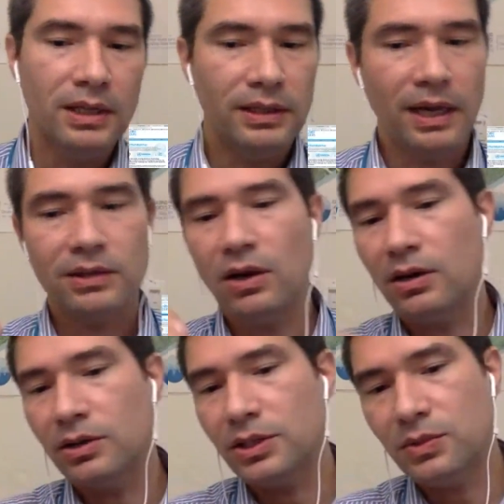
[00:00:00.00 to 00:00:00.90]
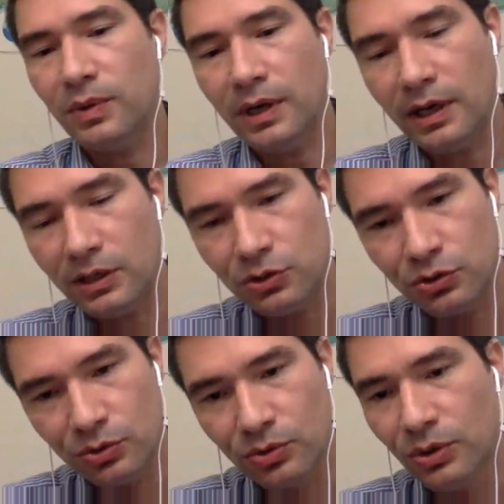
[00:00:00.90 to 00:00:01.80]
technologies related
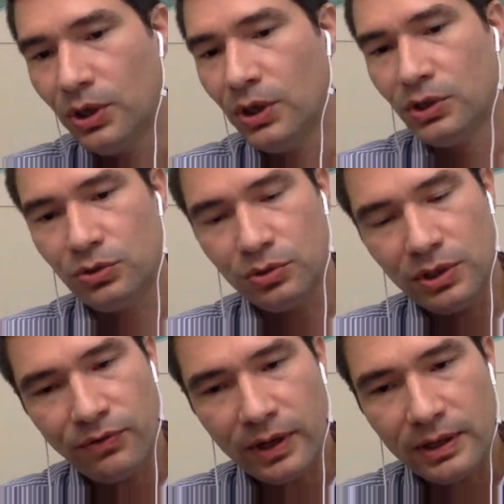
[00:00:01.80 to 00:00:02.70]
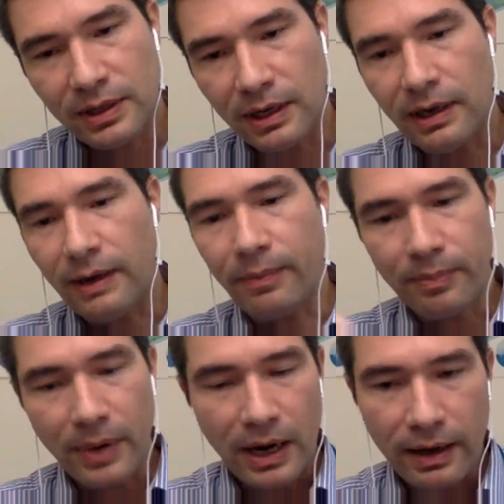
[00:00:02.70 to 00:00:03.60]
to different
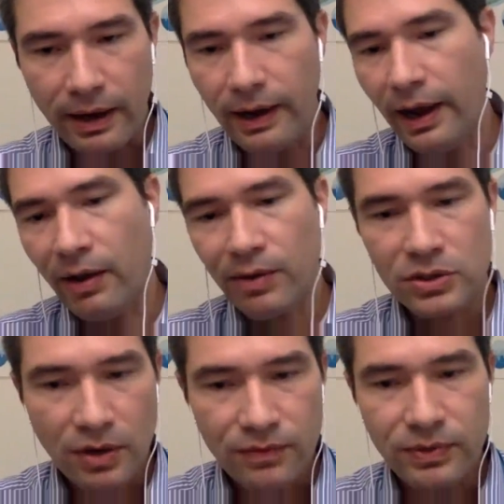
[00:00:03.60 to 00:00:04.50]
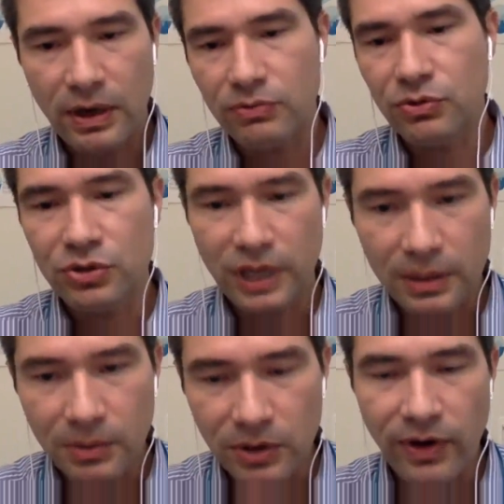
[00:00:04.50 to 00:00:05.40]
areas of
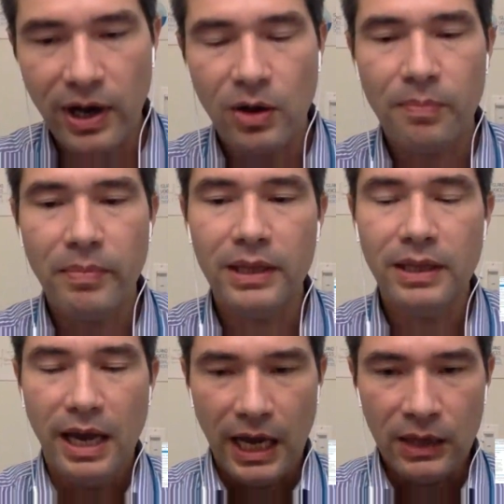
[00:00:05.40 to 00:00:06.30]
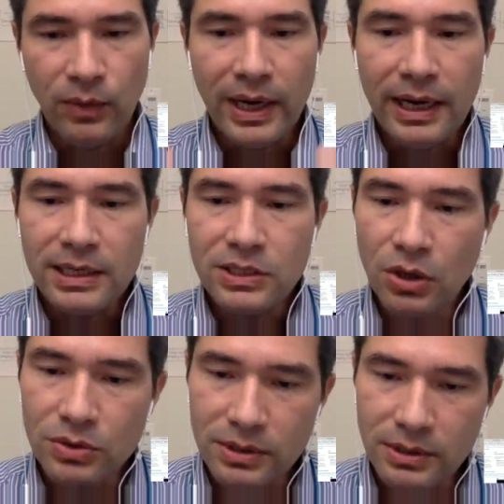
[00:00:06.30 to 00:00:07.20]
sustainable development, and we list
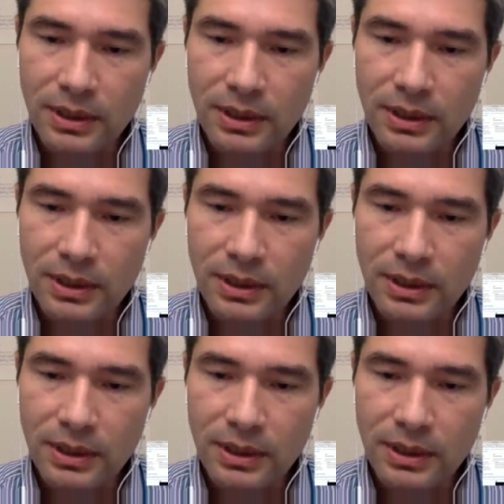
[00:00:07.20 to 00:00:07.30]
those